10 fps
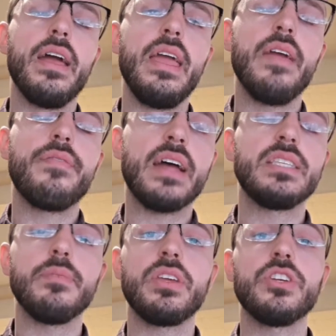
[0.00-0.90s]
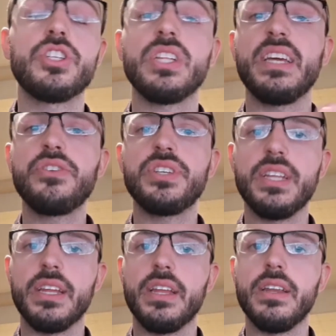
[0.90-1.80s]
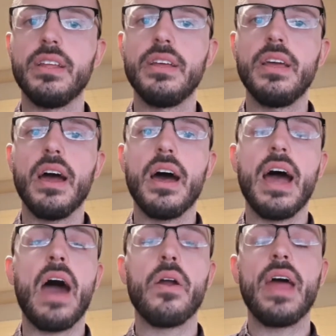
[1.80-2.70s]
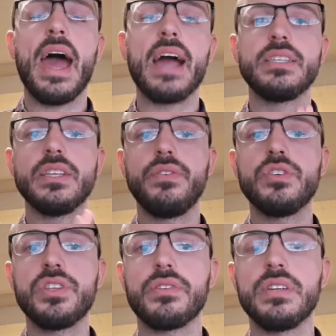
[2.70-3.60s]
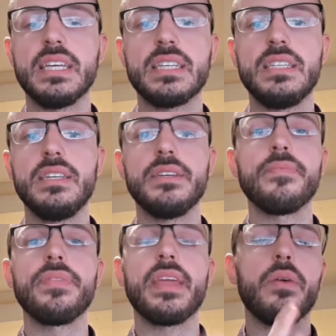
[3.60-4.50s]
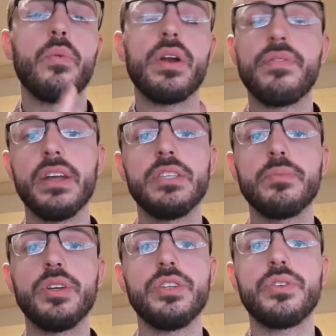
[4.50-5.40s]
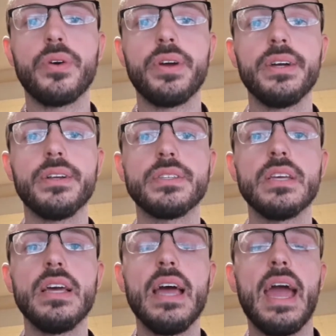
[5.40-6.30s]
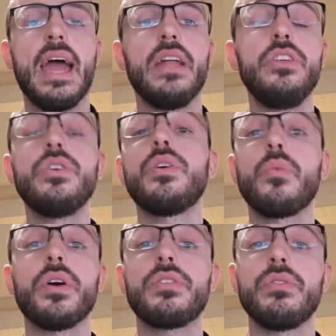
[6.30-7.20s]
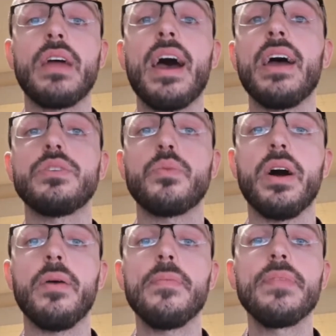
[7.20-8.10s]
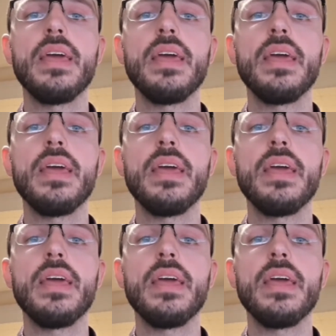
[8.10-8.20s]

if that's something you're still interested in, how to access Fusion 360, where to find some good tutorials, and you can work through that as well.